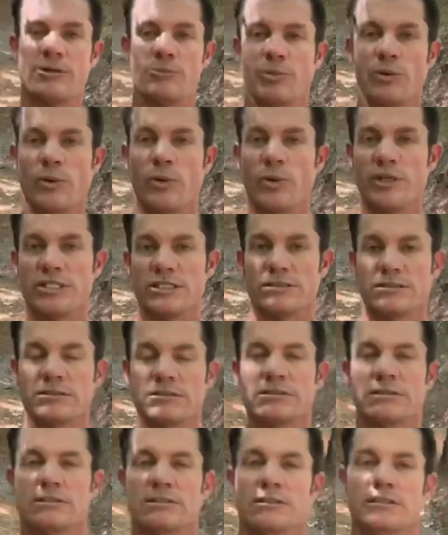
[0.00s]
poison.
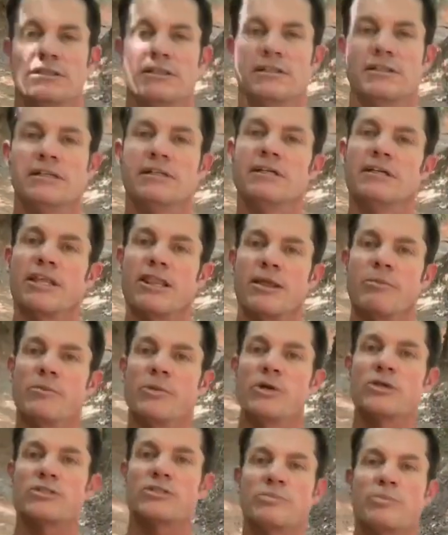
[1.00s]
The
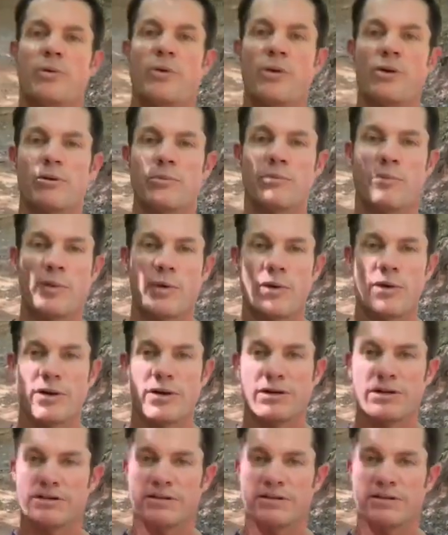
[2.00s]
most important part